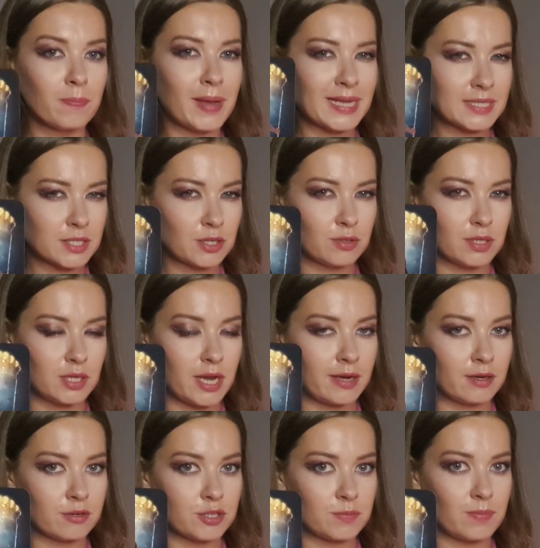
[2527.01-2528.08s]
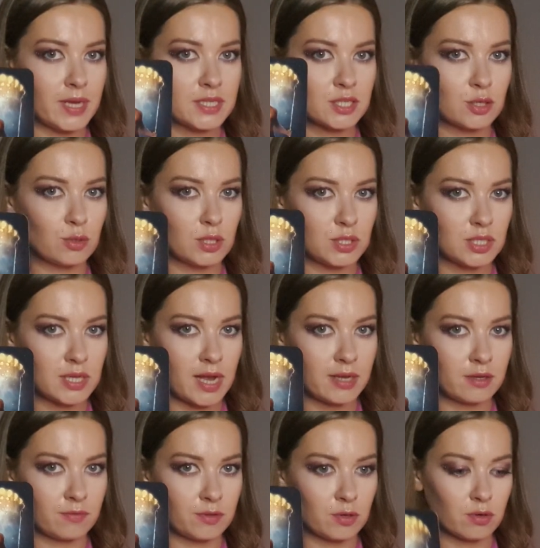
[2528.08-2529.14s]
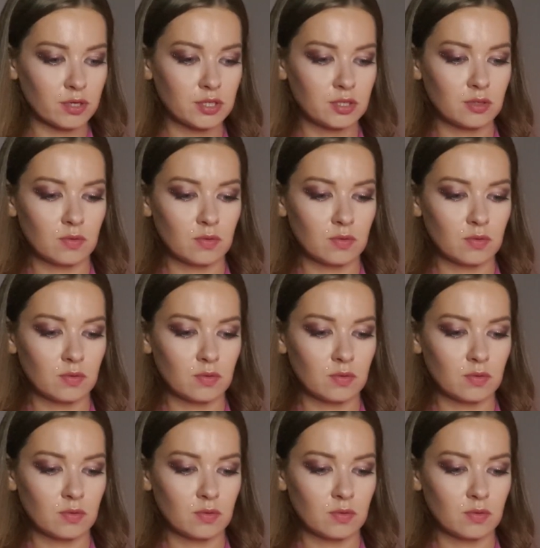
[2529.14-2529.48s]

masculine energy, masculine side of yours.